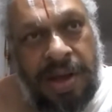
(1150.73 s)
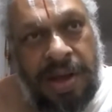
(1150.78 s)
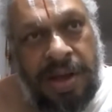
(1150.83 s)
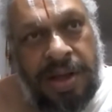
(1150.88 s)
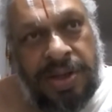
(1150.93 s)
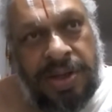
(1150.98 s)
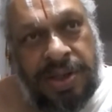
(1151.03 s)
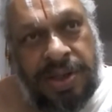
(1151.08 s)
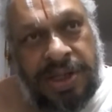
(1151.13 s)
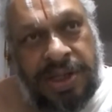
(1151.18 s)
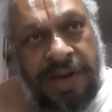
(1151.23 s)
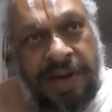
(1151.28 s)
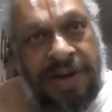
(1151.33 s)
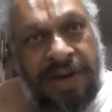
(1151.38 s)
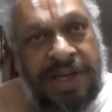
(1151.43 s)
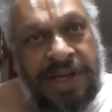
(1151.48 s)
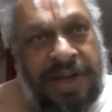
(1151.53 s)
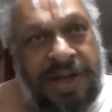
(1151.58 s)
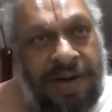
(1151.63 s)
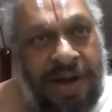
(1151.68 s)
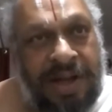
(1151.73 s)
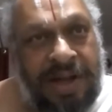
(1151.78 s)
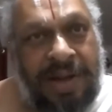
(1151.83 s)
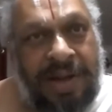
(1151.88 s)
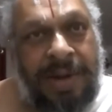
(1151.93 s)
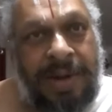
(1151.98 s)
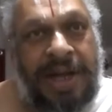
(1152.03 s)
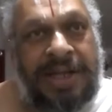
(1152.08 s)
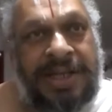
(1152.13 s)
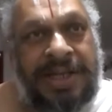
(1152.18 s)
So Shiva Vaishnava
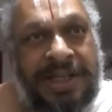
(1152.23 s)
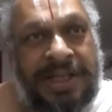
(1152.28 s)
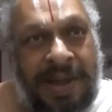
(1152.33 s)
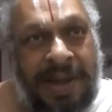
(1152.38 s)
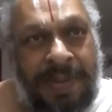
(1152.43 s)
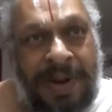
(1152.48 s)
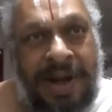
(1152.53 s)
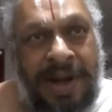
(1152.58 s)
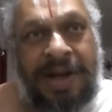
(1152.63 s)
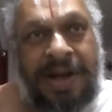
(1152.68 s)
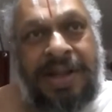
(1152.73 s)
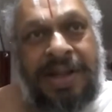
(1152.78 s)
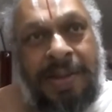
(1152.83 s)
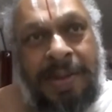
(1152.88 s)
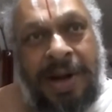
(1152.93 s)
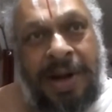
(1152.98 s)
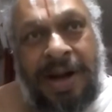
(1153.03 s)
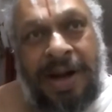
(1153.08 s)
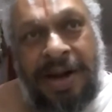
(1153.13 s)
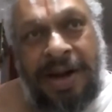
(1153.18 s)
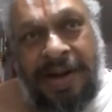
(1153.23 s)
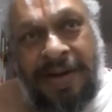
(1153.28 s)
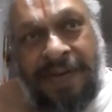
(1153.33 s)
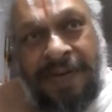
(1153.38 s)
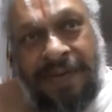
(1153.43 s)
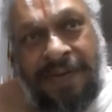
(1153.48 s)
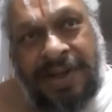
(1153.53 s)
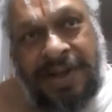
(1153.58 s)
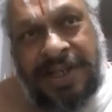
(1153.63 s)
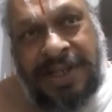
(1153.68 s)
Tamil is a separate Tamil,
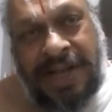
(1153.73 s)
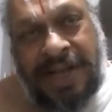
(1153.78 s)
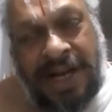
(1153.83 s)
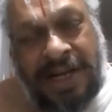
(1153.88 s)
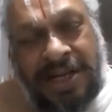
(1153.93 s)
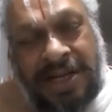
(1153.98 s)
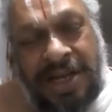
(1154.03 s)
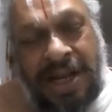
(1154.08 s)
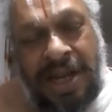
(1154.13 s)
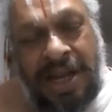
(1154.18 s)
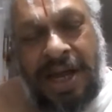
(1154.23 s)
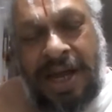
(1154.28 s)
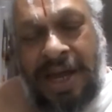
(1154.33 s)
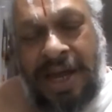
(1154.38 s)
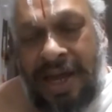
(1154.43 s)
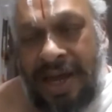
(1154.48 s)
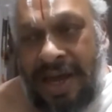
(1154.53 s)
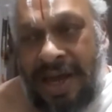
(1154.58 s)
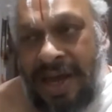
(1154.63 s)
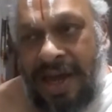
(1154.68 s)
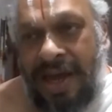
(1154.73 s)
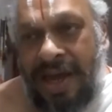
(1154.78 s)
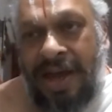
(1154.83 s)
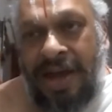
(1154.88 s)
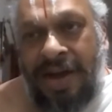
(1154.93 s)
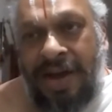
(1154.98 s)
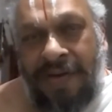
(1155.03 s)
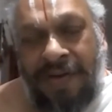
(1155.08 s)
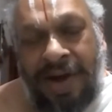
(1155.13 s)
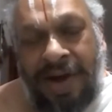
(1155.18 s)
which is actually
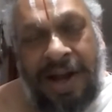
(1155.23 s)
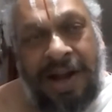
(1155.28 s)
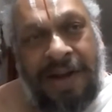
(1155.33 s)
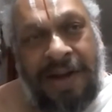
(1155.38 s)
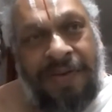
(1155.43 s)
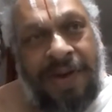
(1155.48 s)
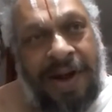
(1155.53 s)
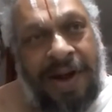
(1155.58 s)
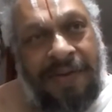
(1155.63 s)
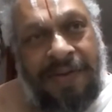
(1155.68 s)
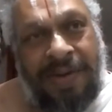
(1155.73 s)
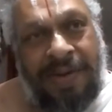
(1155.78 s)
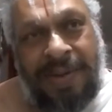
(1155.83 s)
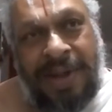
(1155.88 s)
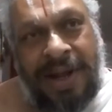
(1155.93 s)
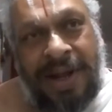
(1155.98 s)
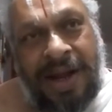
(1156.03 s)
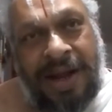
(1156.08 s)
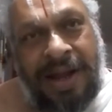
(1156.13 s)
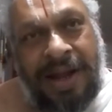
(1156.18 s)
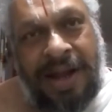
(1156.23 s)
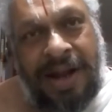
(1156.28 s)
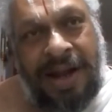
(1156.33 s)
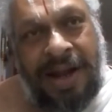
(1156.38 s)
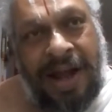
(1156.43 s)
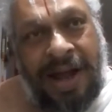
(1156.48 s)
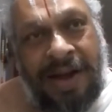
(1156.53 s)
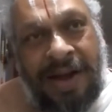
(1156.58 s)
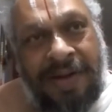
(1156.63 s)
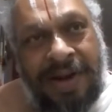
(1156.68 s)
quite different from the regular
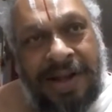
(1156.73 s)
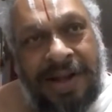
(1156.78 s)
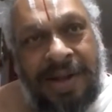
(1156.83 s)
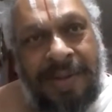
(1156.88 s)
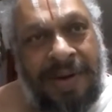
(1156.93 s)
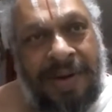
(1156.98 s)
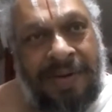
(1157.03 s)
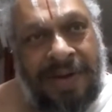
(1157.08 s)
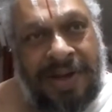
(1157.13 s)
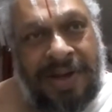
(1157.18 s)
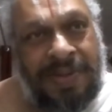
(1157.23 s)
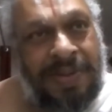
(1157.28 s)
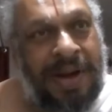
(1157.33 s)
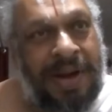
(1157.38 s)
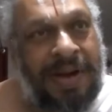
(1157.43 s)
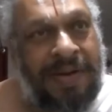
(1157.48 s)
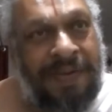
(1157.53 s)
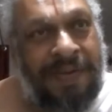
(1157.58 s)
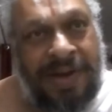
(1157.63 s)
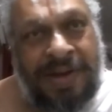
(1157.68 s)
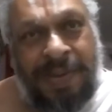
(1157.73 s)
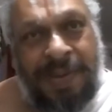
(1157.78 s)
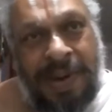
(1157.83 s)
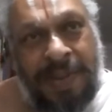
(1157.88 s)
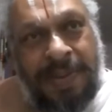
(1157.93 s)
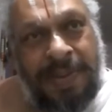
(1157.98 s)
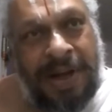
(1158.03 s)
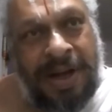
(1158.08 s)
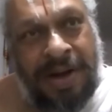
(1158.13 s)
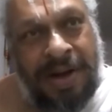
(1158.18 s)
language Tamil which
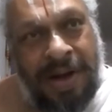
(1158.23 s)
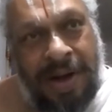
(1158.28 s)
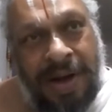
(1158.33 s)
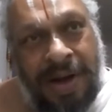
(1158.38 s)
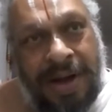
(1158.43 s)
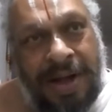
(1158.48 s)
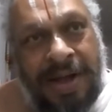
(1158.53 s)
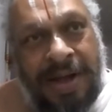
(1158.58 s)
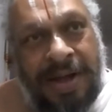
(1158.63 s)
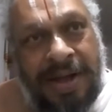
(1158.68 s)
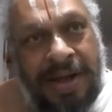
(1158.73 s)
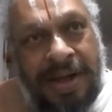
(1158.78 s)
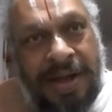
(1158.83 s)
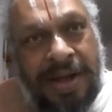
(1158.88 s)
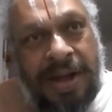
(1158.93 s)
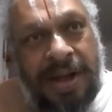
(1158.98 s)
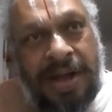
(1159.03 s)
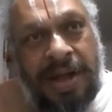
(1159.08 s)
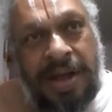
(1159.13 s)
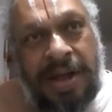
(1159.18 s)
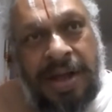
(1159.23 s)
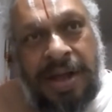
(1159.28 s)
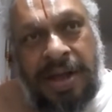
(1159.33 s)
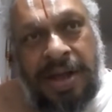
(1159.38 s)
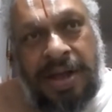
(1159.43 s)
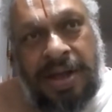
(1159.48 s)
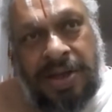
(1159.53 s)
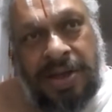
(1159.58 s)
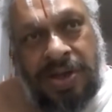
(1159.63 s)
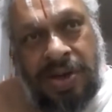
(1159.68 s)
people talk.
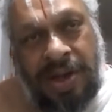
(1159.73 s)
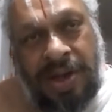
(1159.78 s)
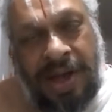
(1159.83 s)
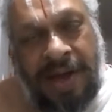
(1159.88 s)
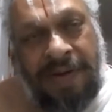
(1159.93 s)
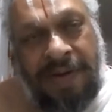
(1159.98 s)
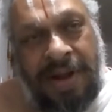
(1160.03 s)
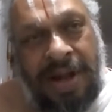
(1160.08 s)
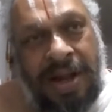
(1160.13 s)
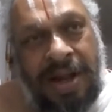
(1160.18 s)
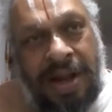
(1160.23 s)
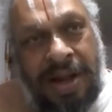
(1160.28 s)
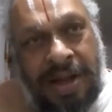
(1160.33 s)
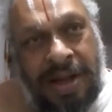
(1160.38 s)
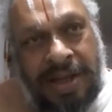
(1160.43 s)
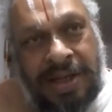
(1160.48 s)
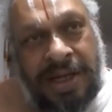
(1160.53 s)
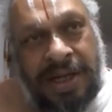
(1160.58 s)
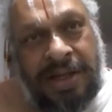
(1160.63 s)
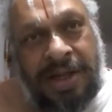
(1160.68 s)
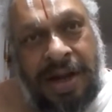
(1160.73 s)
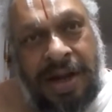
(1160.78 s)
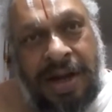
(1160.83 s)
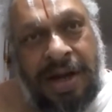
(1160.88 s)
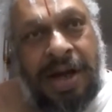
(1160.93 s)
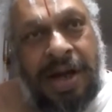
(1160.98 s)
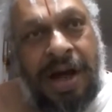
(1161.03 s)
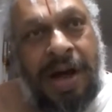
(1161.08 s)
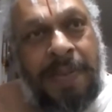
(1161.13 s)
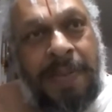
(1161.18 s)
So they will say
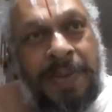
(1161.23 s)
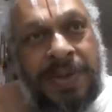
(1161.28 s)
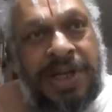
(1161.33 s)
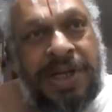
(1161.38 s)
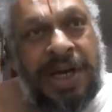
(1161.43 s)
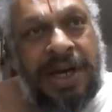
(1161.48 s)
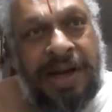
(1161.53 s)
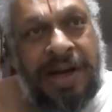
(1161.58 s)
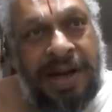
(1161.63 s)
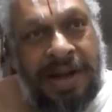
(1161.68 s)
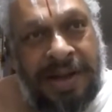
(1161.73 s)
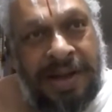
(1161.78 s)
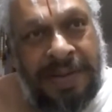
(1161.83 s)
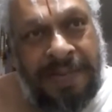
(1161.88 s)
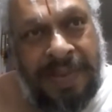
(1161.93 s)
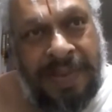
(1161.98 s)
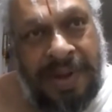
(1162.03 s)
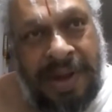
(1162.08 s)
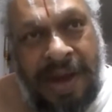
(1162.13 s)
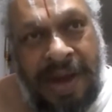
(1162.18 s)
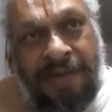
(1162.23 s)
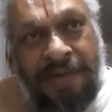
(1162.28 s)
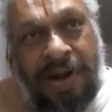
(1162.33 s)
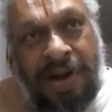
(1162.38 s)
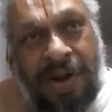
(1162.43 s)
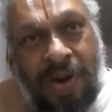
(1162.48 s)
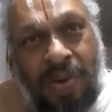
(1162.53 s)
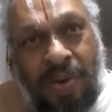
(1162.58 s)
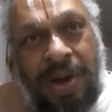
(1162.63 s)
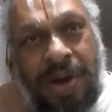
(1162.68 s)
Tirikkapu Shekar. Even
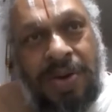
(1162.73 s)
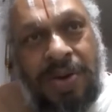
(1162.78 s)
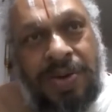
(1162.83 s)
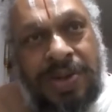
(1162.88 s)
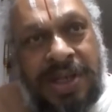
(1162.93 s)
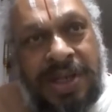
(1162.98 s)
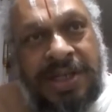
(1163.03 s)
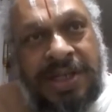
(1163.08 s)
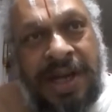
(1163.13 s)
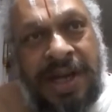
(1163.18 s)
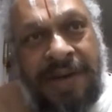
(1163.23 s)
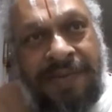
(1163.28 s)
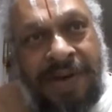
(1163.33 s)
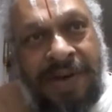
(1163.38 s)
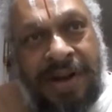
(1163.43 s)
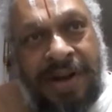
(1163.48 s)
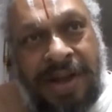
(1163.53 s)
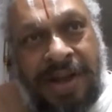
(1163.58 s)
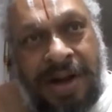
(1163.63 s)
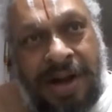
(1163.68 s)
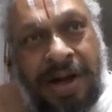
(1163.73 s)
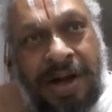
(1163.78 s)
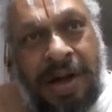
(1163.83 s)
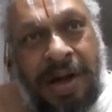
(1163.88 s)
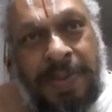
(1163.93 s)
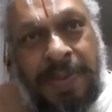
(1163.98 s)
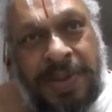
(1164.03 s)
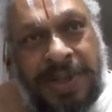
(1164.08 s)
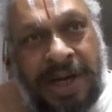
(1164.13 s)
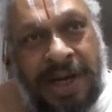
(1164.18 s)
now we use the same word.
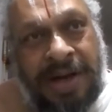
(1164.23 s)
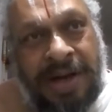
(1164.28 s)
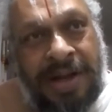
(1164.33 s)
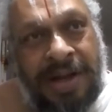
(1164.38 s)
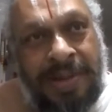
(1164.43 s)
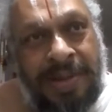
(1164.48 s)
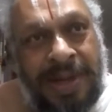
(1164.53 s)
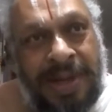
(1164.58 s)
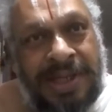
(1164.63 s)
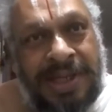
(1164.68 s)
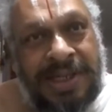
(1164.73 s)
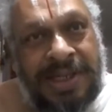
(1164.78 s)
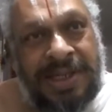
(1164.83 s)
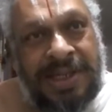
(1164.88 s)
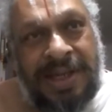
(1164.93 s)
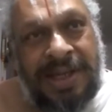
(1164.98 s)
Tirikkapu Shekar means,